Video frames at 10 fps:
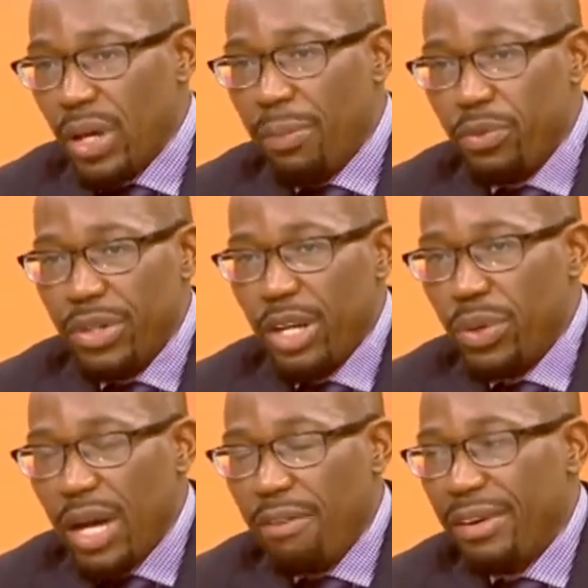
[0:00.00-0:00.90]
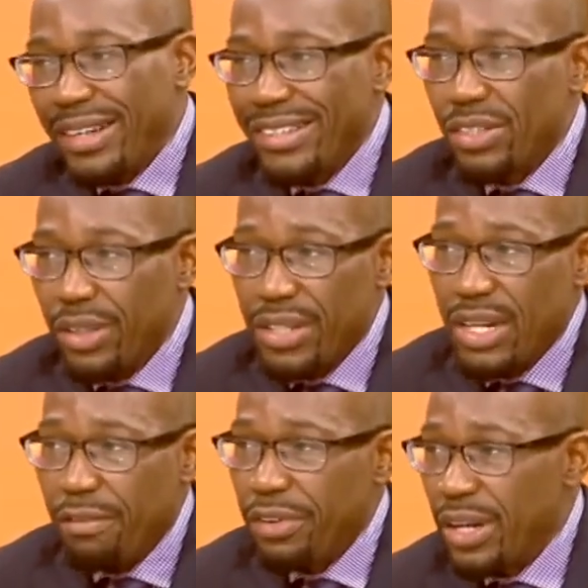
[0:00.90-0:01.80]
up to date, we cover at least 13
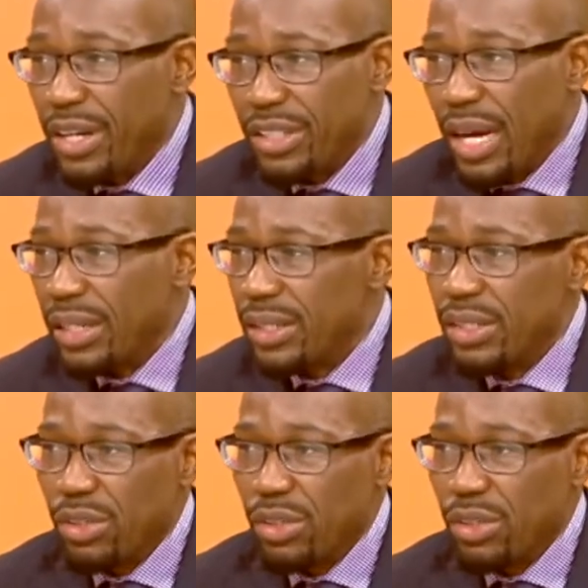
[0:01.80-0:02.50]
African nationalities,